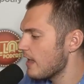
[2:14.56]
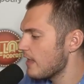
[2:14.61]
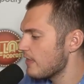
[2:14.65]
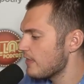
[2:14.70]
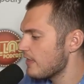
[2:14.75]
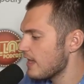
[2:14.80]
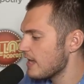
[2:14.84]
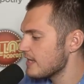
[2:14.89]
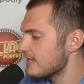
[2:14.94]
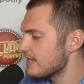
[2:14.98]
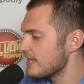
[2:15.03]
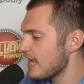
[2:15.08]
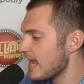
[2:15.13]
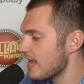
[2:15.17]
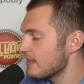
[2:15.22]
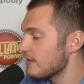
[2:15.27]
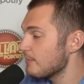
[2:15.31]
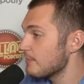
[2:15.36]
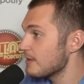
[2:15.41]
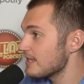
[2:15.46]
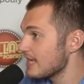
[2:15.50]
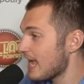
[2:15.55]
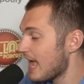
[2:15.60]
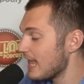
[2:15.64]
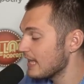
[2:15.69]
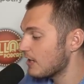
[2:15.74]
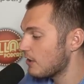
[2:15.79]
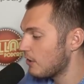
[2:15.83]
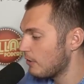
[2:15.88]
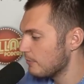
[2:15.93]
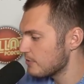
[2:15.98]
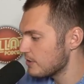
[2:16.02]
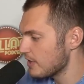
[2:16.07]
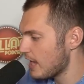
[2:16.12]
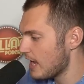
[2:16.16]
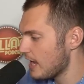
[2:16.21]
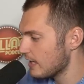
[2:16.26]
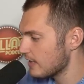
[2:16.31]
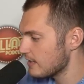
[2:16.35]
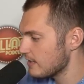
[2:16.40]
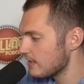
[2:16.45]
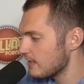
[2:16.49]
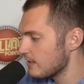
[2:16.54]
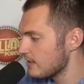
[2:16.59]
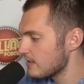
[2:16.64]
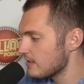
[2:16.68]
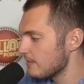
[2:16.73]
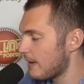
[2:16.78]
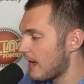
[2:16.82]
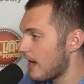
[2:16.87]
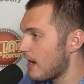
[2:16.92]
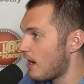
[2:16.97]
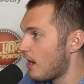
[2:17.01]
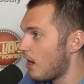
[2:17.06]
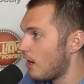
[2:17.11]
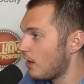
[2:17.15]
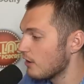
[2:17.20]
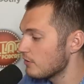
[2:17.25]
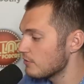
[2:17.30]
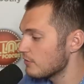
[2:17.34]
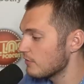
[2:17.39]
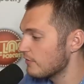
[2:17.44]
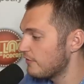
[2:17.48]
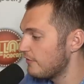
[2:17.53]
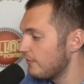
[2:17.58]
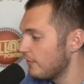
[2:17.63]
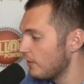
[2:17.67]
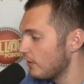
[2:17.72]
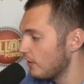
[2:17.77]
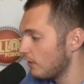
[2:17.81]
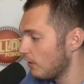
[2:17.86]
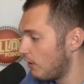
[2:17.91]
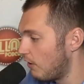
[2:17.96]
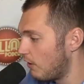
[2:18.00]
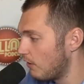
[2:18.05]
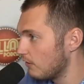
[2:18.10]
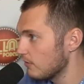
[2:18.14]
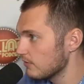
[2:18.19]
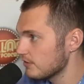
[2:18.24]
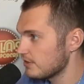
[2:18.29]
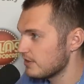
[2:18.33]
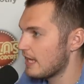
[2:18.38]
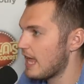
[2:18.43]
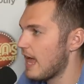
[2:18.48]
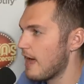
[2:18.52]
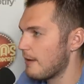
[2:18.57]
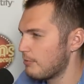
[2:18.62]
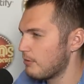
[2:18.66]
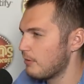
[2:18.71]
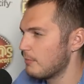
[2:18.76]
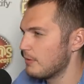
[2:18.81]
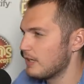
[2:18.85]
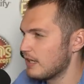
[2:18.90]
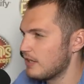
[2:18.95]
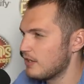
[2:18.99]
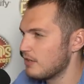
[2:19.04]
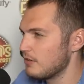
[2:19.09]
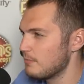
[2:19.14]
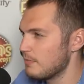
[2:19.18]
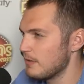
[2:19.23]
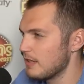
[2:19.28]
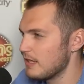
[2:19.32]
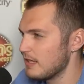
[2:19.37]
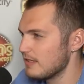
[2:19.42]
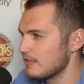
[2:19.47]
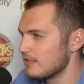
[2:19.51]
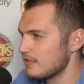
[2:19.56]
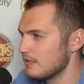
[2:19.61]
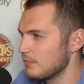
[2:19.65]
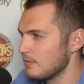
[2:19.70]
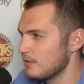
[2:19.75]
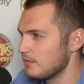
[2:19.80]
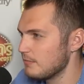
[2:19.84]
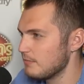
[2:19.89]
it, they said the metallic object is about hundred foot long. So yeah, probably could be similar.